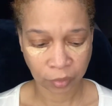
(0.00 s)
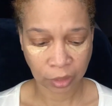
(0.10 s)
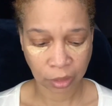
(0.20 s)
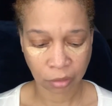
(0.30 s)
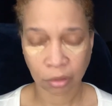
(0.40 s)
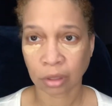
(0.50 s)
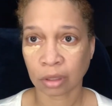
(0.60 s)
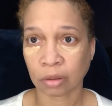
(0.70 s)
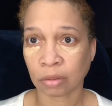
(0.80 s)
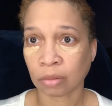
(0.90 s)
I don't
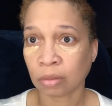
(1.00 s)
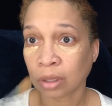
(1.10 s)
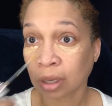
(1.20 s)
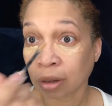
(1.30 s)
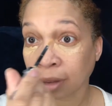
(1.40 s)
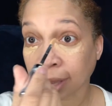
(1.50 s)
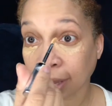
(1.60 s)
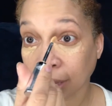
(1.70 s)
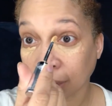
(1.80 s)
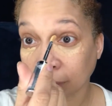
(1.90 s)
know. Okay,
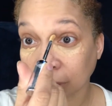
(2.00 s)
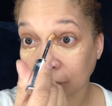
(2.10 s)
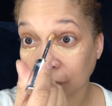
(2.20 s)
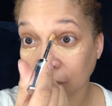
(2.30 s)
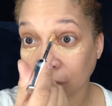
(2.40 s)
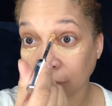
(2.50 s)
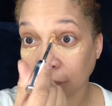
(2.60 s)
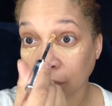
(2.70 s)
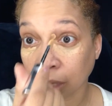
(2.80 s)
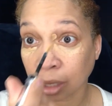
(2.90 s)
I'm just gonna do it.
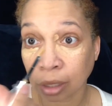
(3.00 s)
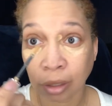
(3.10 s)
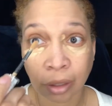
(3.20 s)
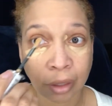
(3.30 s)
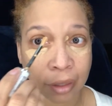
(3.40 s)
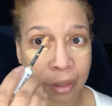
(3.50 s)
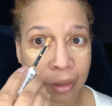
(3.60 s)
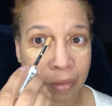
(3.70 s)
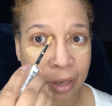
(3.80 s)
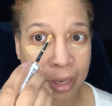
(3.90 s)

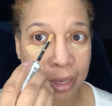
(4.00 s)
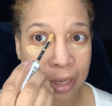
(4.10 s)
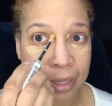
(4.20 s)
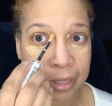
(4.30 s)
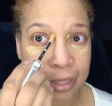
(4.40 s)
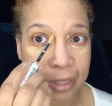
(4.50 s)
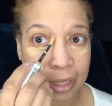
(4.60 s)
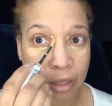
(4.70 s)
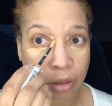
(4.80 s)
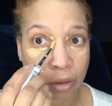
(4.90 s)
Right?
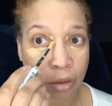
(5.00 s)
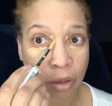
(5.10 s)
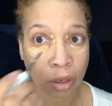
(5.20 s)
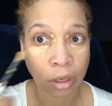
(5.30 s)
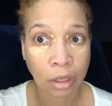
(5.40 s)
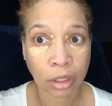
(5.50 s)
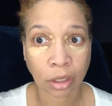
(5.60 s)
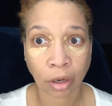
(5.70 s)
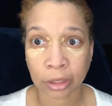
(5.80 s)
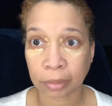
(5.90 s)
Conceal
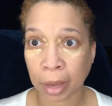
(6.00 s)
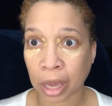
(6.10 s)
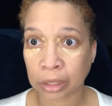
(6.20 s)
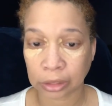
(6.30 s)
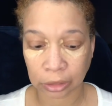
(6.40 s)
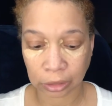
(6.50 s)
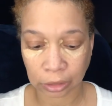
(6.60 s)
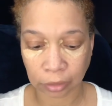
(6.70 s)
dark spots.